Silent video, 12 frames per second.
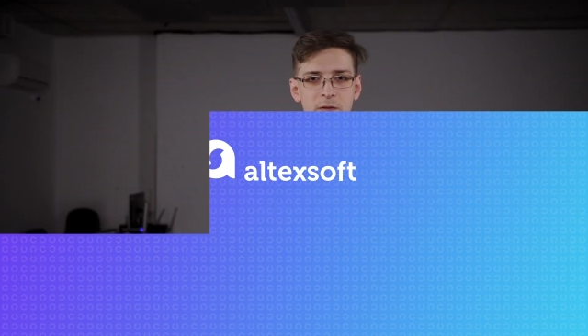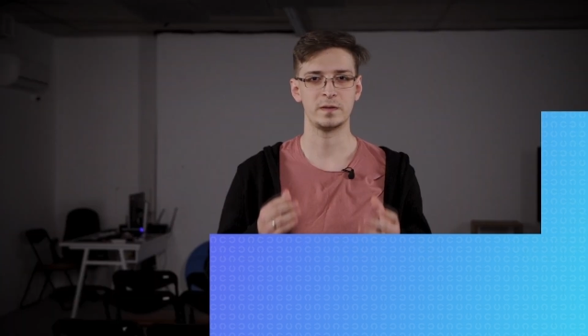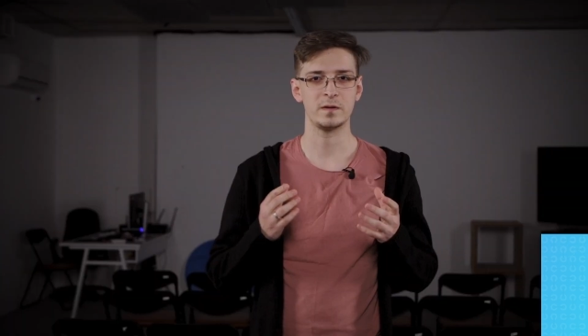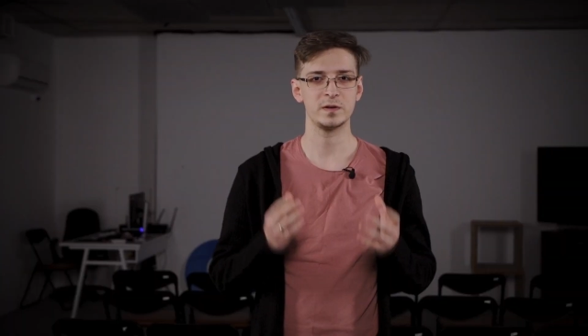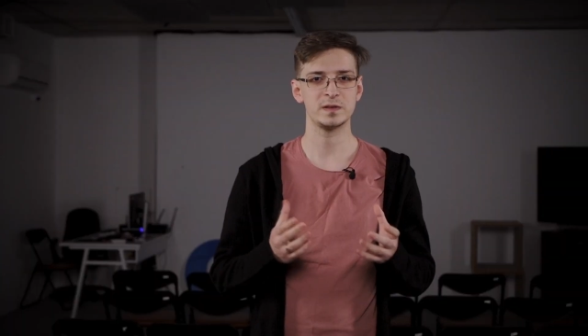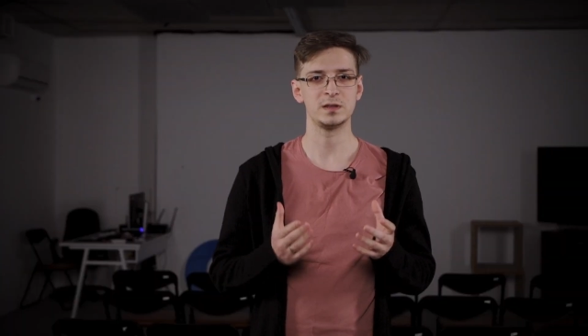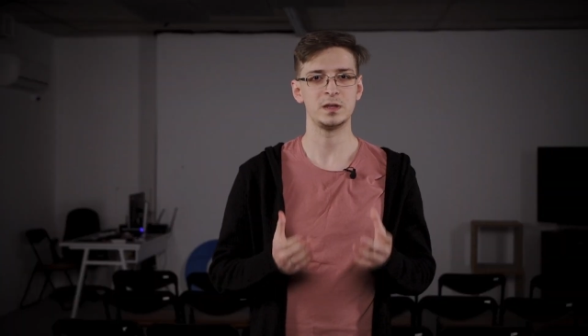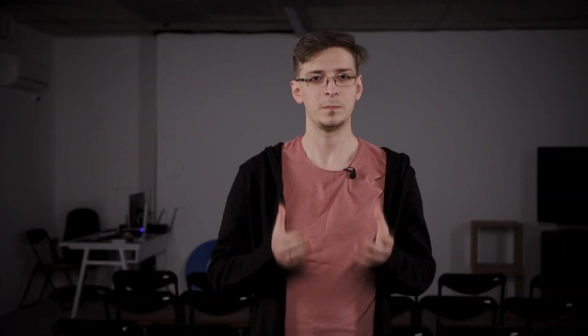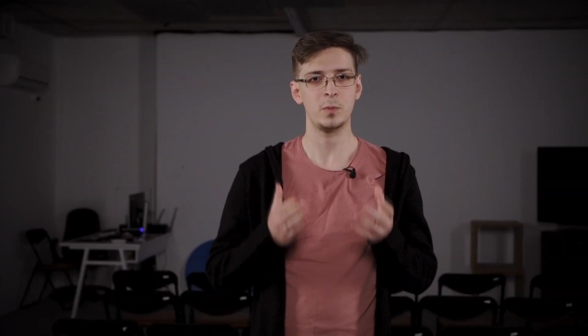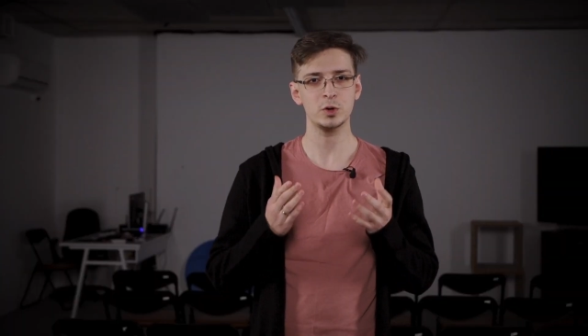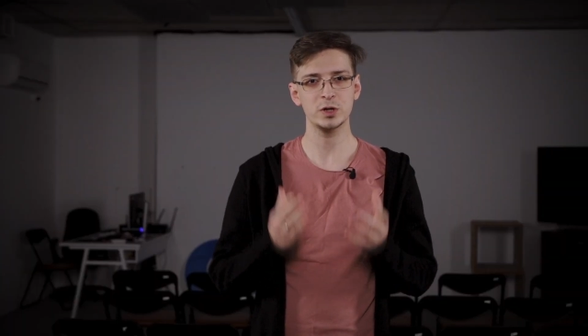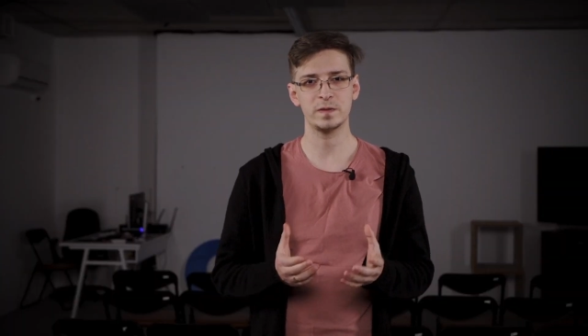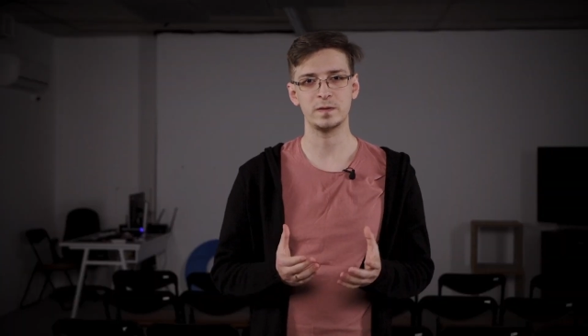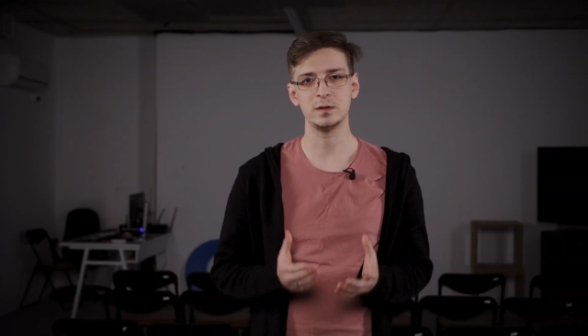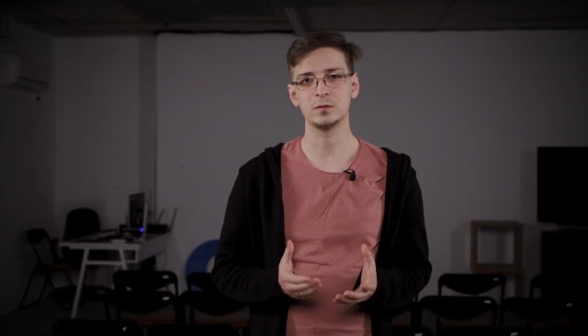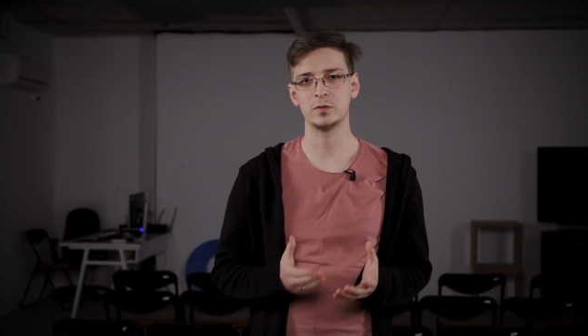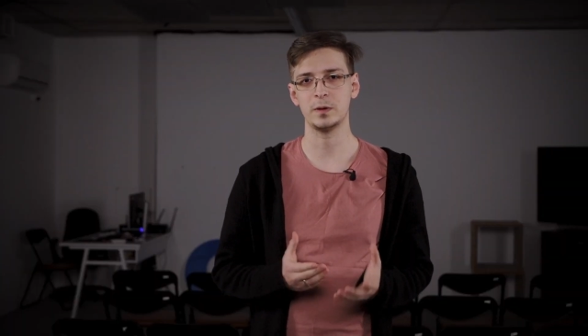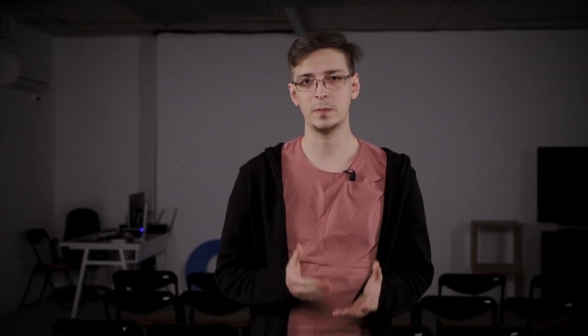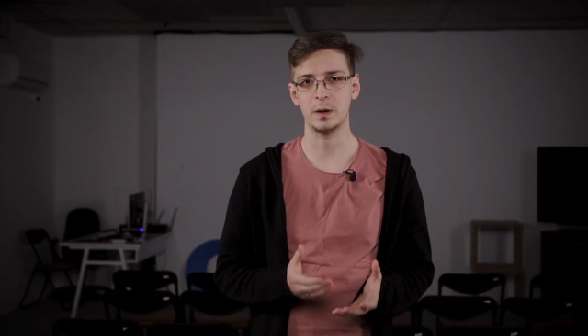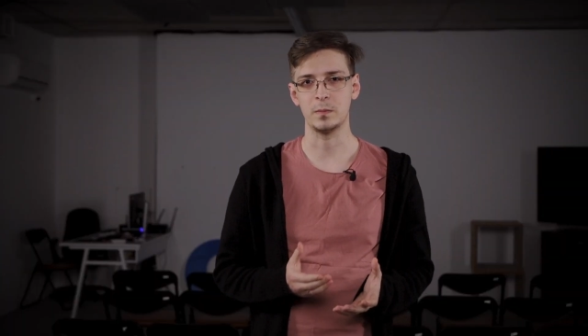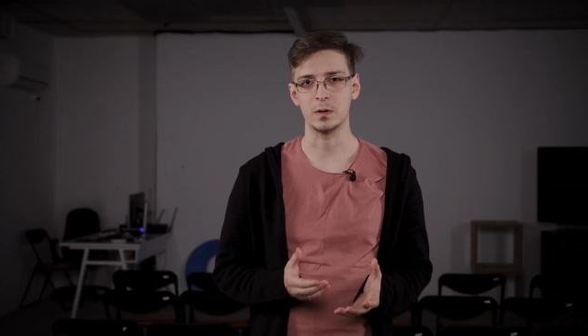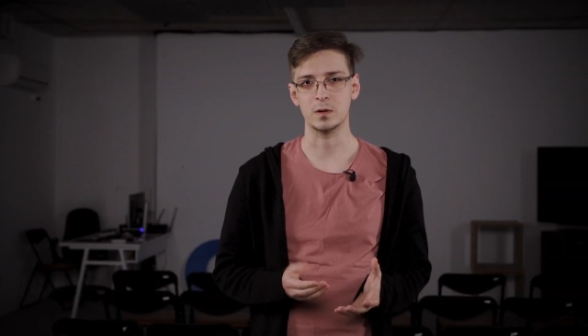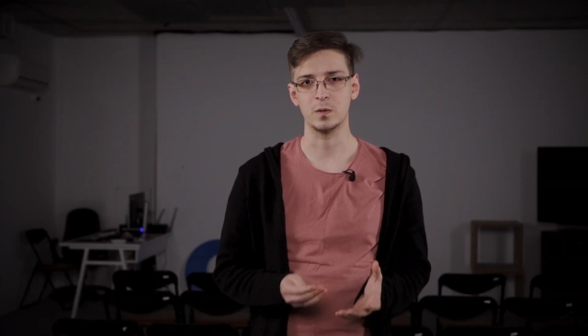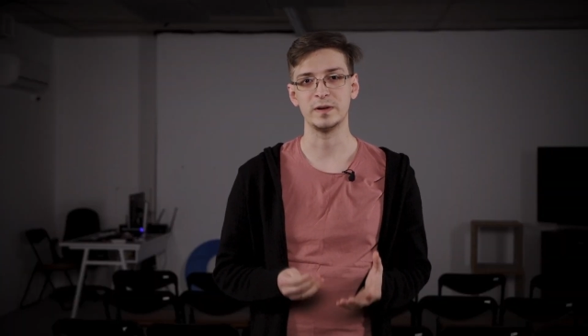There is an important thing to
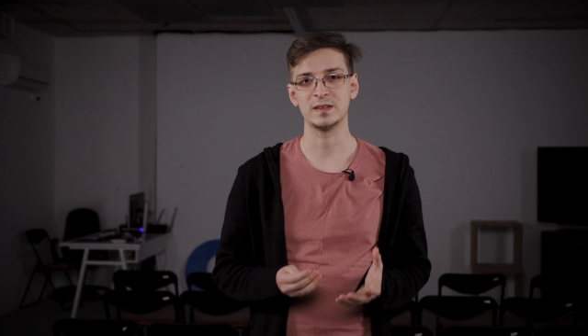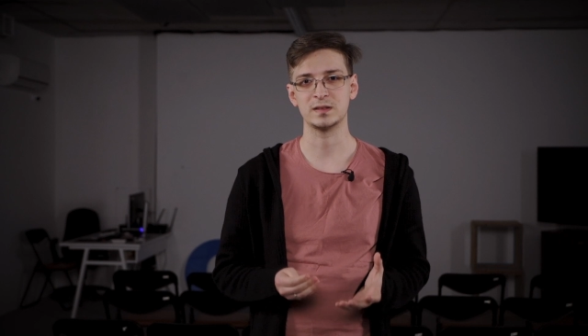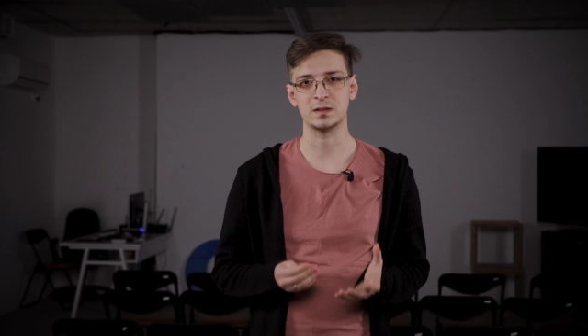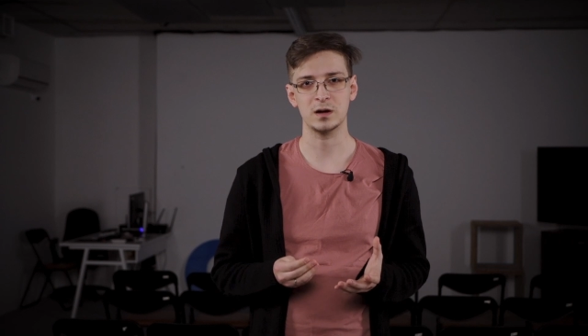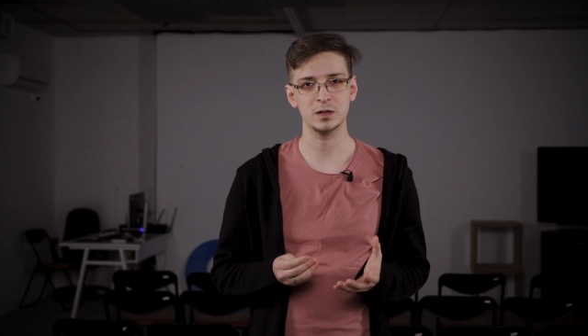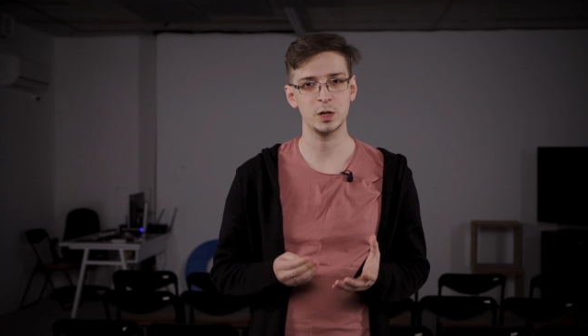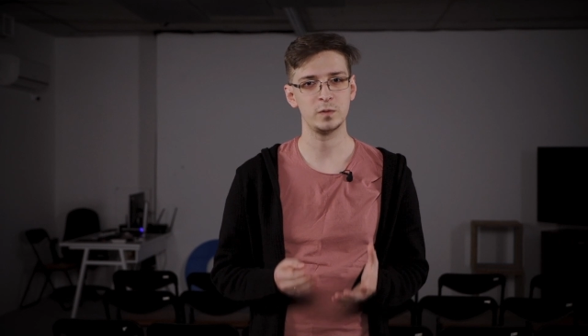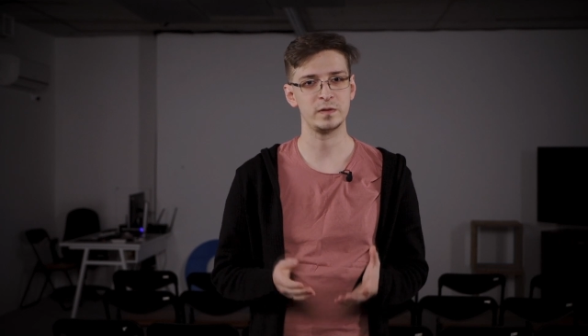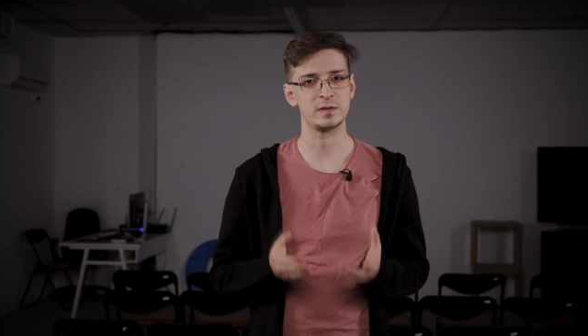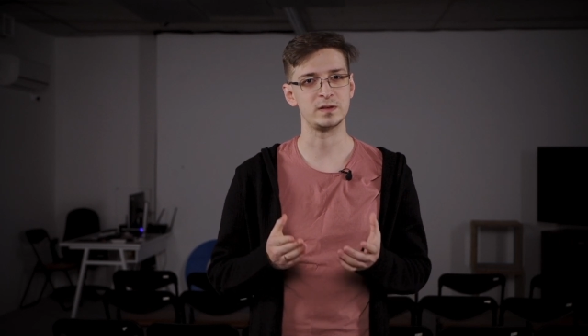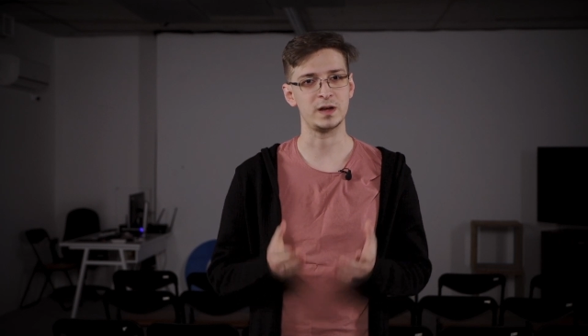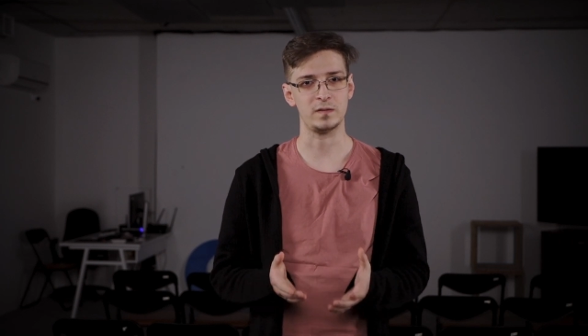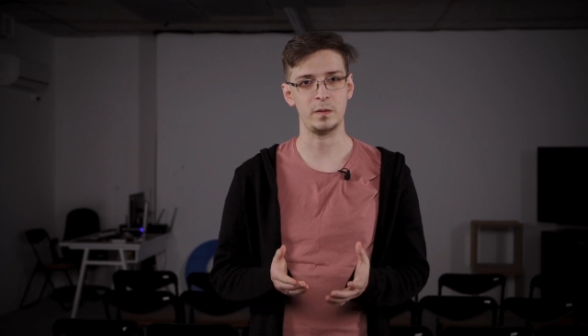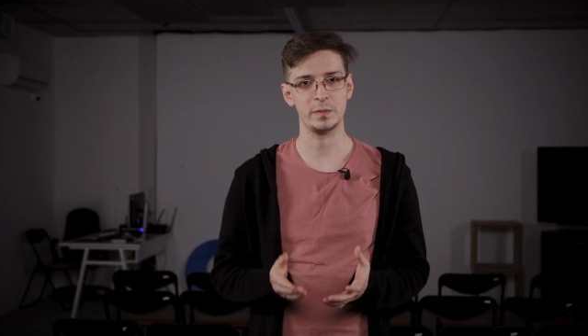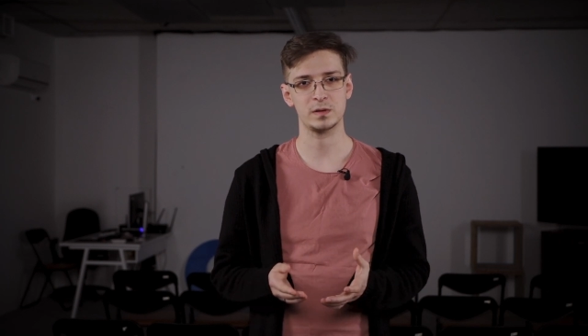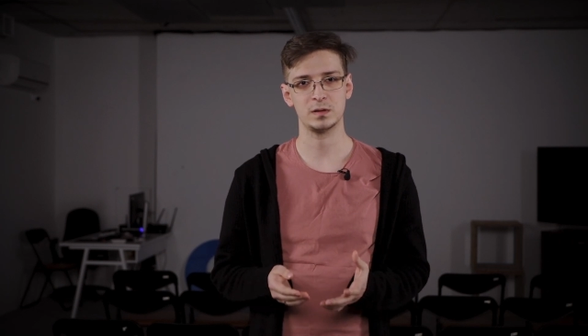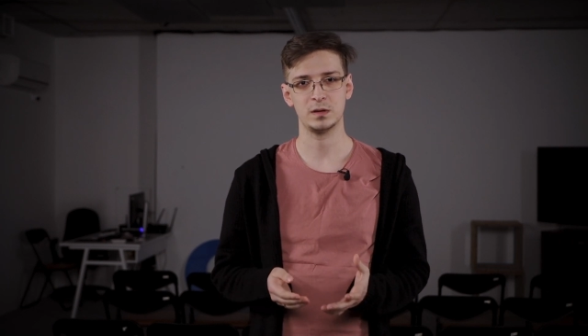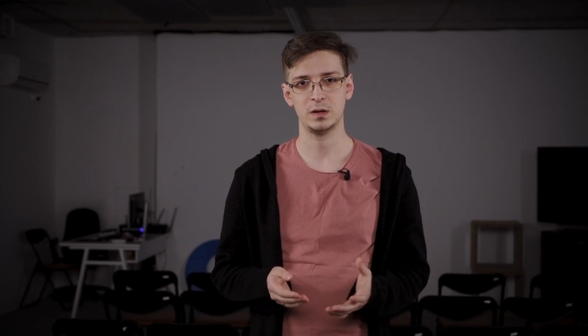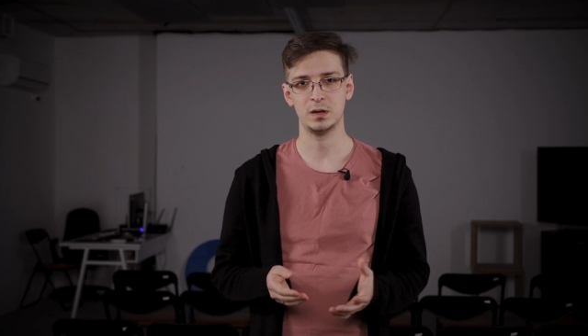remember when starting with DevOps.